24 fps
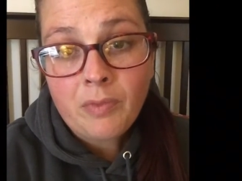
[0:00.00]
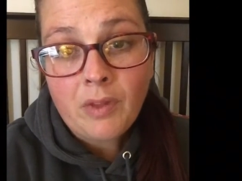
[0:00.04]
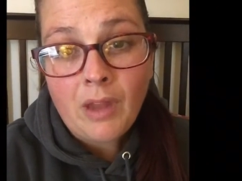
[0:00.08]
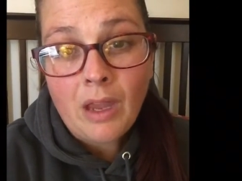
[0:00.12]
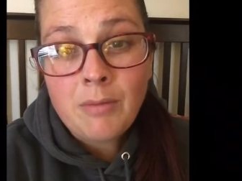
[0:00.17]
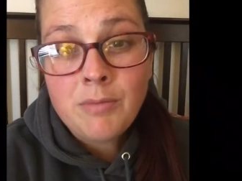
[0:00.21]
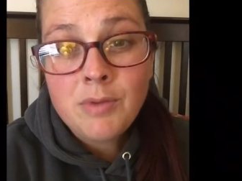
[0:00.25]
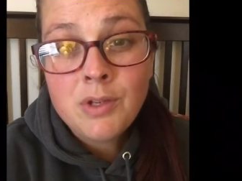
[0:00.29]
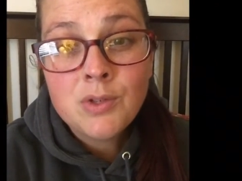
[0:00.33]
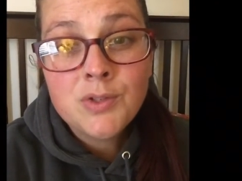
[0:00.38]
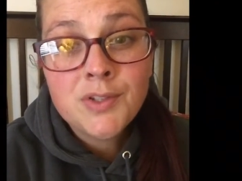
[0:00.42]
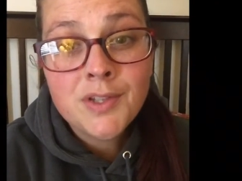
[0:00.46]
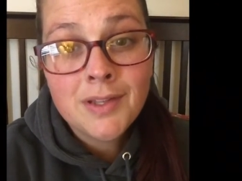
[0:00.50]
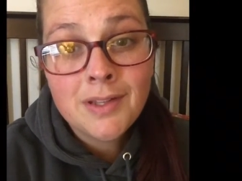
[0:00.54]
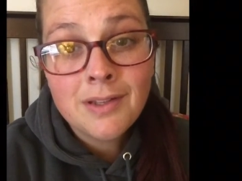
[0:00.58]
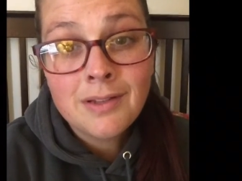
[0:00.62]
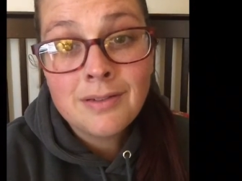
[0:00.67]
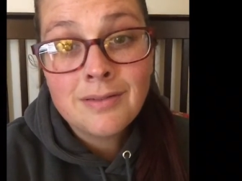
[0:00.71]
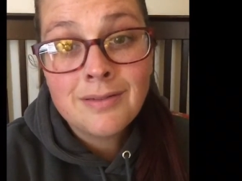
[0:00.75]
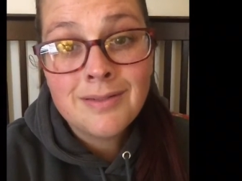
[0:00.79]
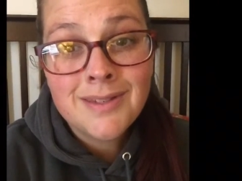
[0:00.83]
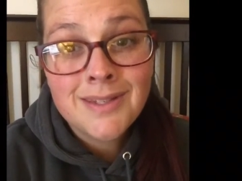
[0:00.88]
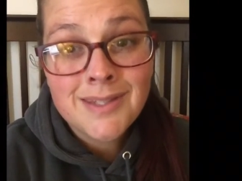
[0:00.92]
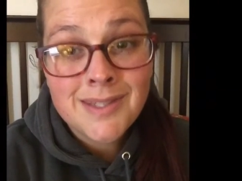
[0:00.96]
I'm
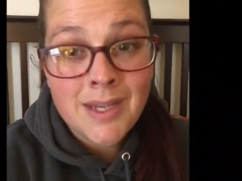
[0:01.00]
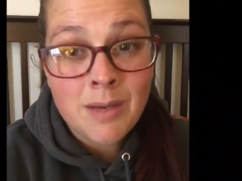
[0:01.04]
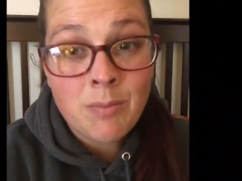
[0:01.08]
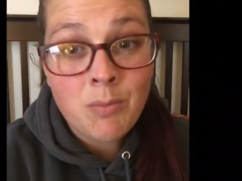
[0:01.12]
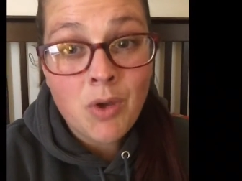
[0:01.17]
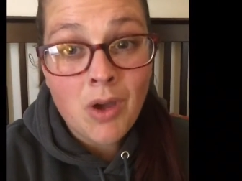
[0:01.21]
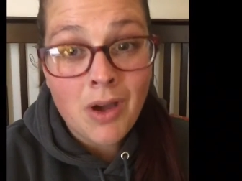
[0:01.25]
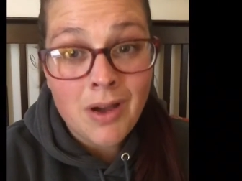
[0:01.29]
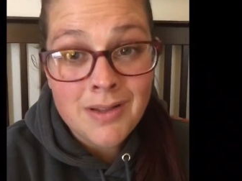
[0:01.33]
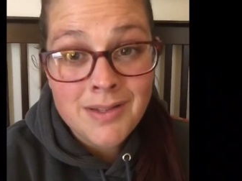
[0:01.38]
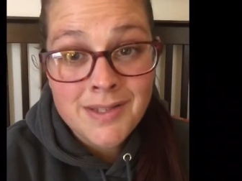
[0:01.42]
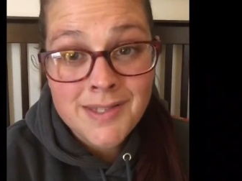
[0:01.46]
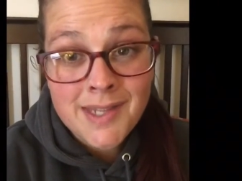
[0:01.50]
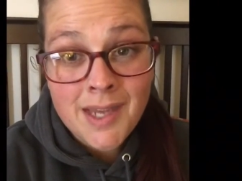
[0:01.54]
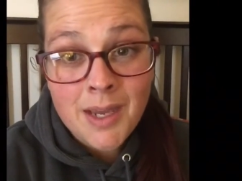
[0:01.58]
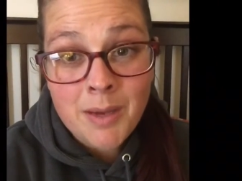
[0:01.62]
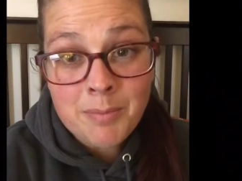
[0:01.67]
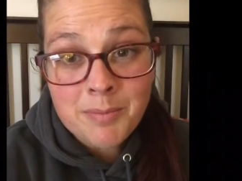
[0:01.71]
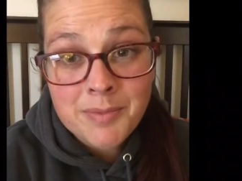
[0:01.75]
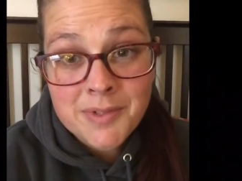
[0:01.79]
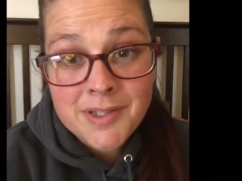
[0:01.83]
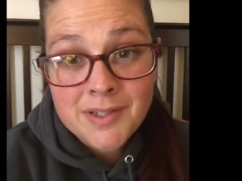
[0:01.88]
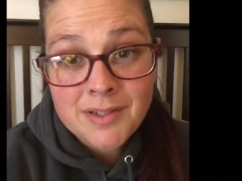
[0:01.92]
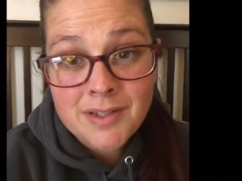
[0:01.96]
using the same
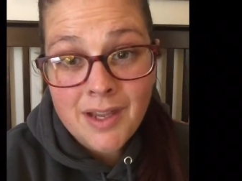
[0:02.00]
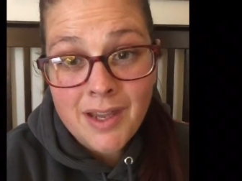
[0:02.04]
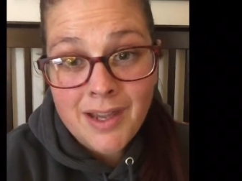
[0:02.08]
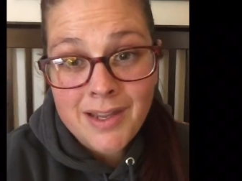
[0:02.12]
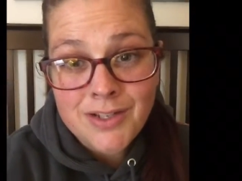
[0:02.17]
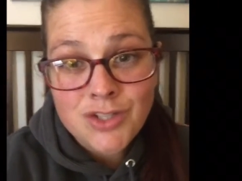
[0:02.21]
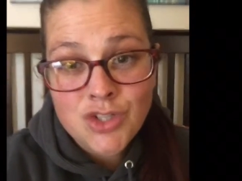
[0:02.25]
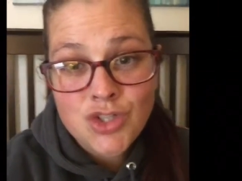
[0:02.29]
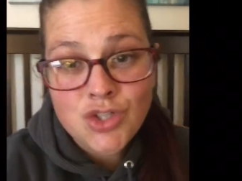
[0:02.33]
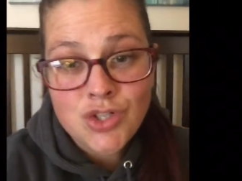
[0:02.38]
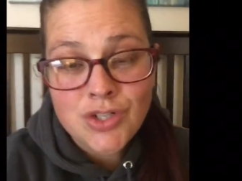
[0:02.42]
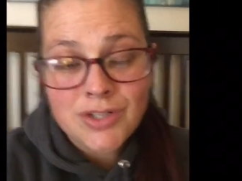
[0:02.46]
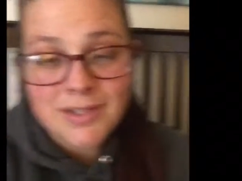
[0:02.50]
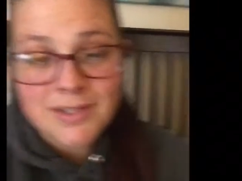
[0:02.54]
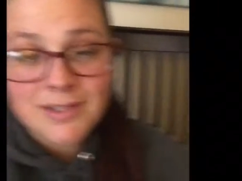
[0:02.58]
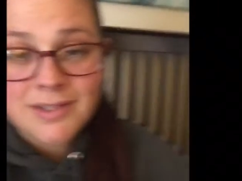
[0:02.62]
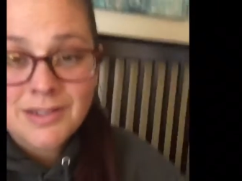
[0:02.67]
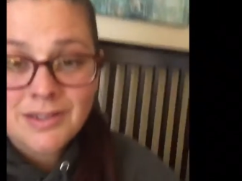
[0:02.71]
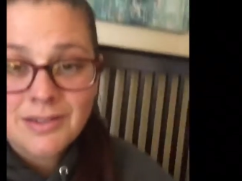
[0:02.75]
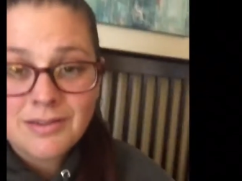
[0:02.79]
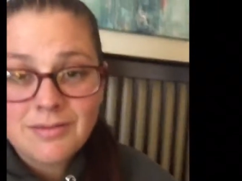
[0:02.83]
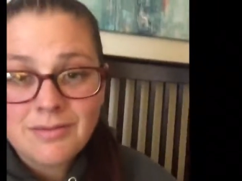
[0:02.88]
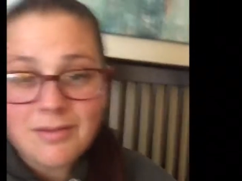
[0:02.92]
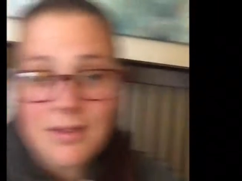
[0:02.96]
concepts. It's
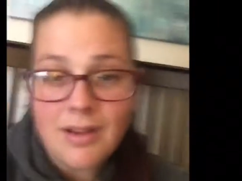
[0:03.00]
just,